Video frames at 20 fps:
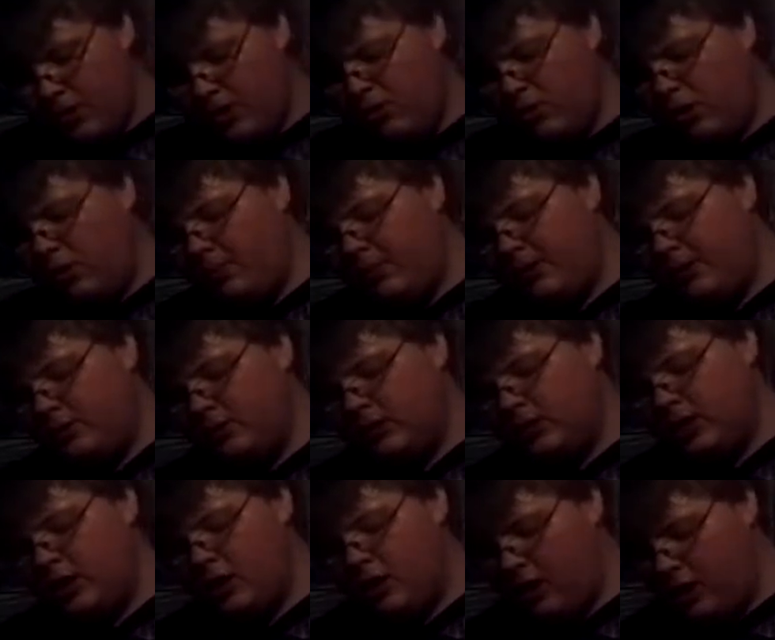pretty well
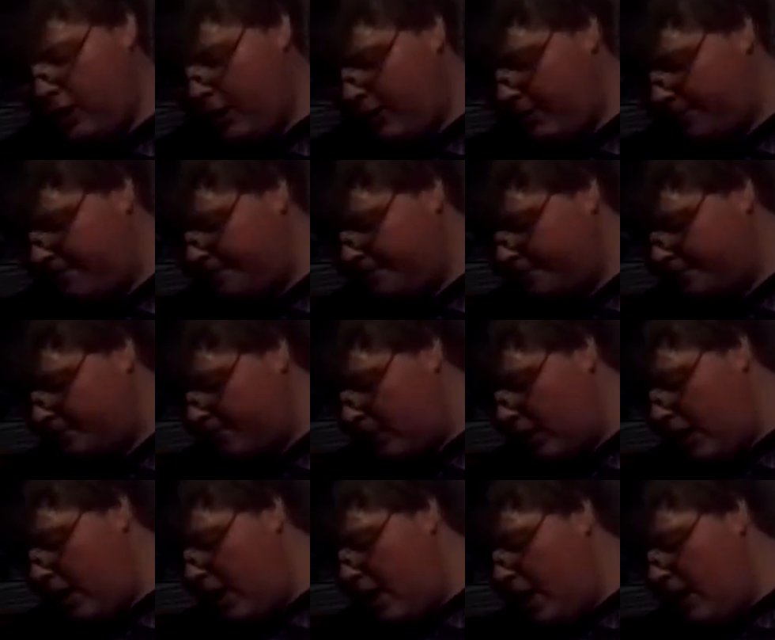built.
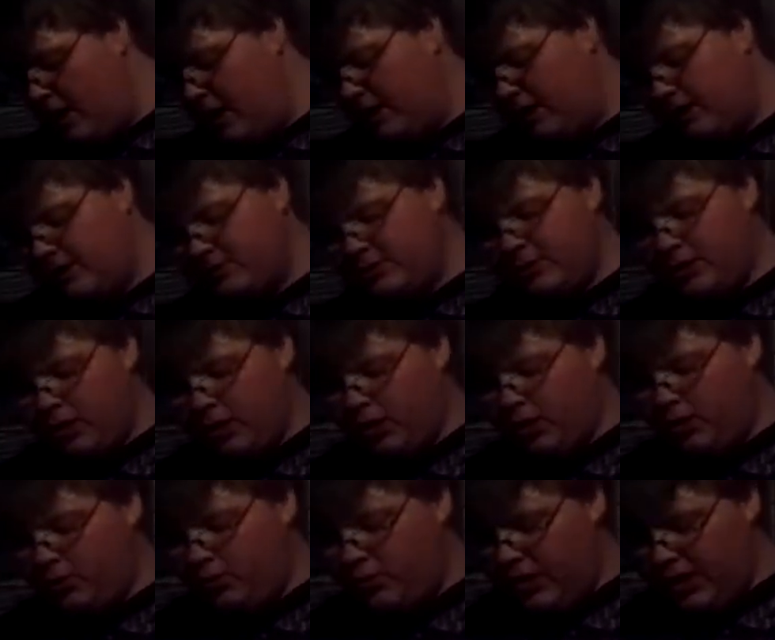Gives you a
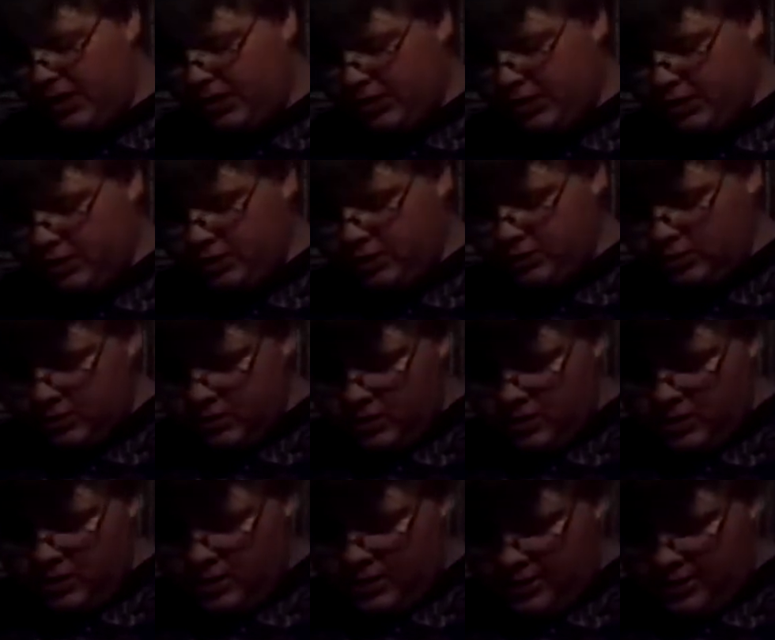good reach.